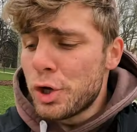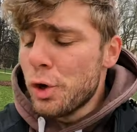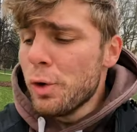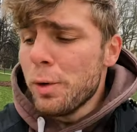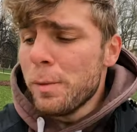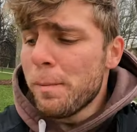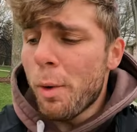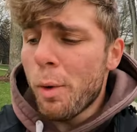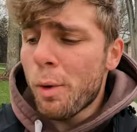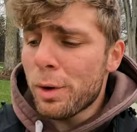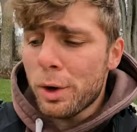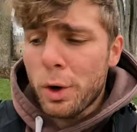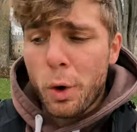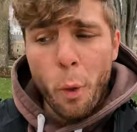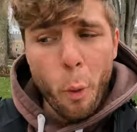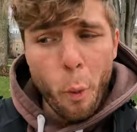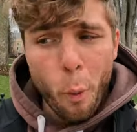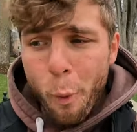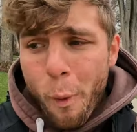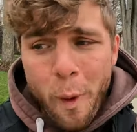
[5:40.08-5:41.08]
two more
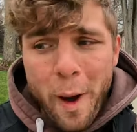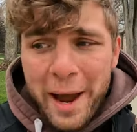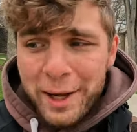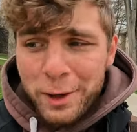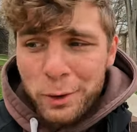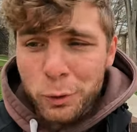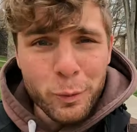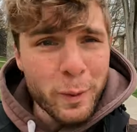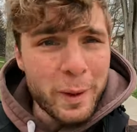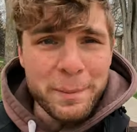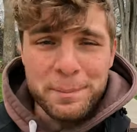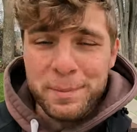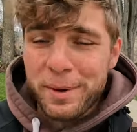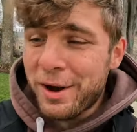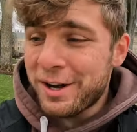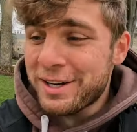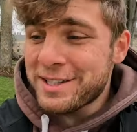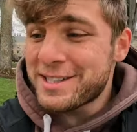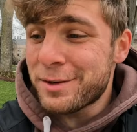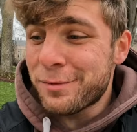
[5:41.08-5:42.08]
wild
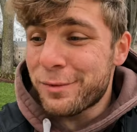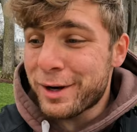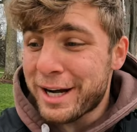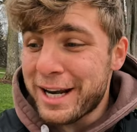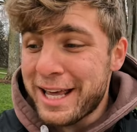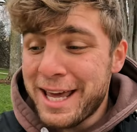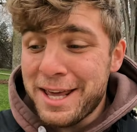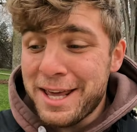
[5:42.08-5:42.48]
Wimpods and we're gonna